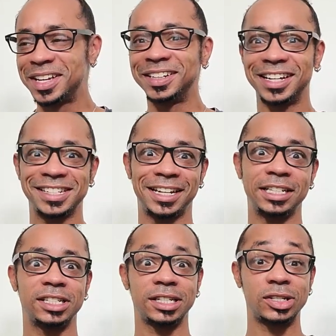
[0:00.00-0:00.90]
Let's get
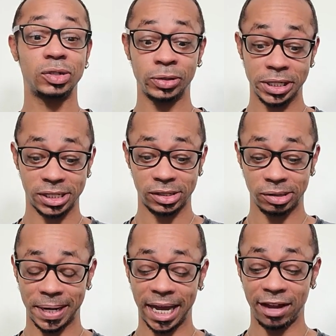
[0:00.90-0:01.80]
into this, Taurus.
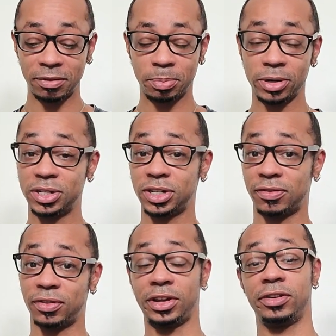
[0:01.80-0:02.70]
So I have a
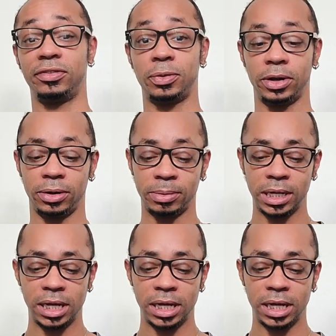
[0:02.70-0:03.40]
pre-shuffle here for you.